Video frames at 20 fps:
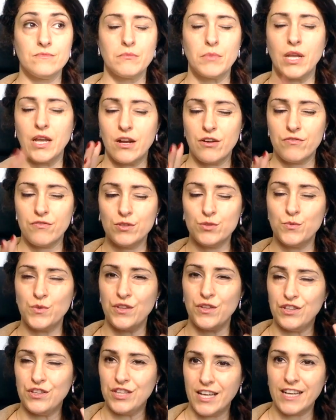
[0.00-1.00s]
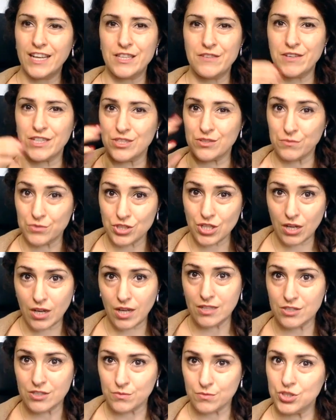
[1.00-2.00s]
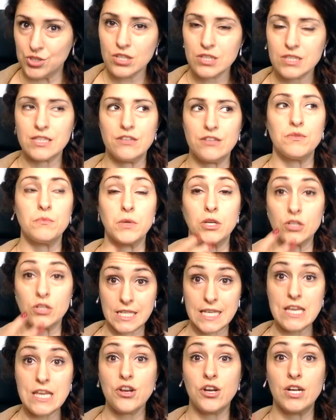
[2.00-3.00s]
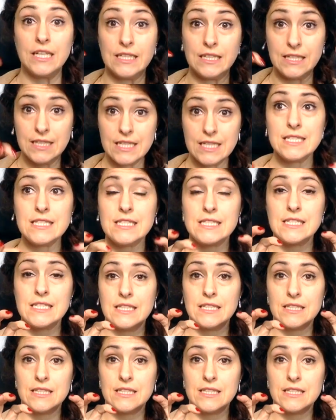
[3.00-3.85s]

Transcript: Be careful with indicative and subjunctive, because here in this